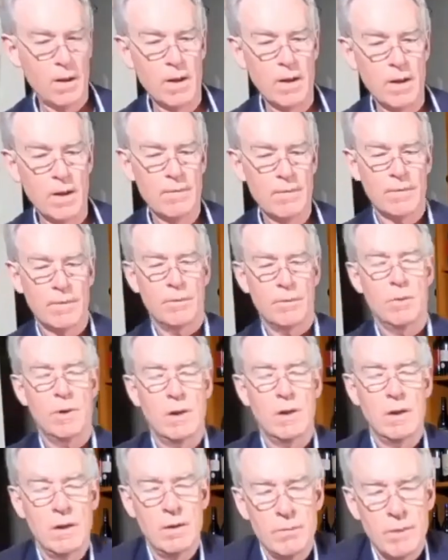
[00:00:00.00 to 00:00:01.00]
for a
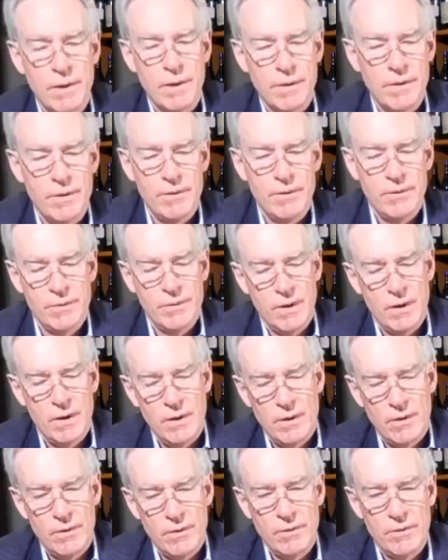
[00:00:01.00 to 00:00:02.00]
while, but this
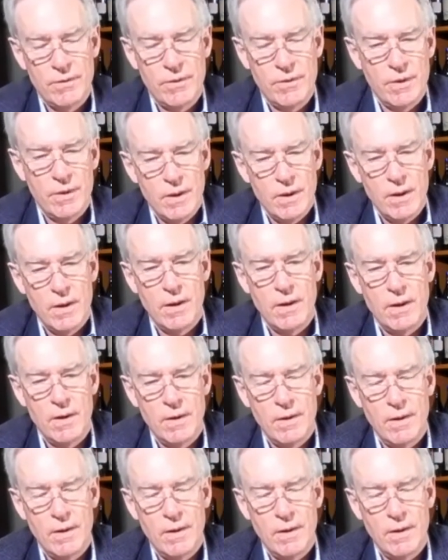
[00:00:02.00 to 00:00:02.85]
is their